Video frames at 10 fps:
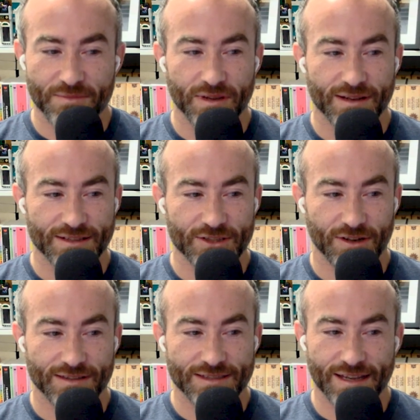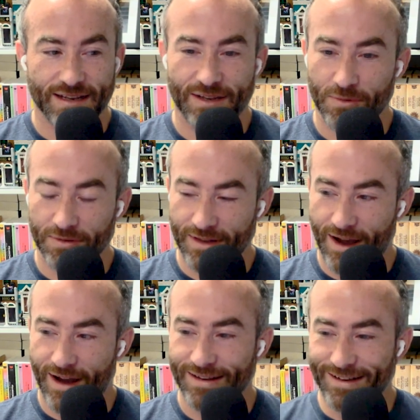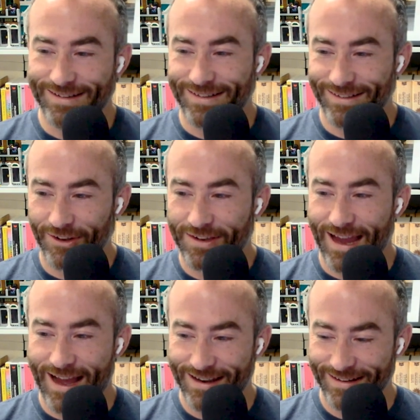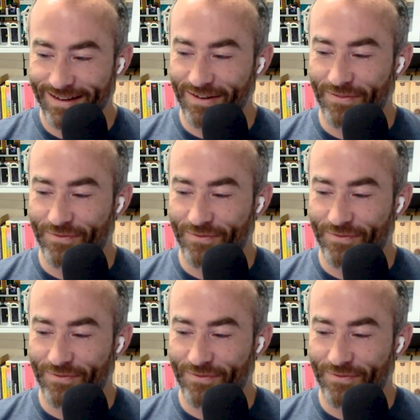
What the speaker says: because Shawn said he will not look at it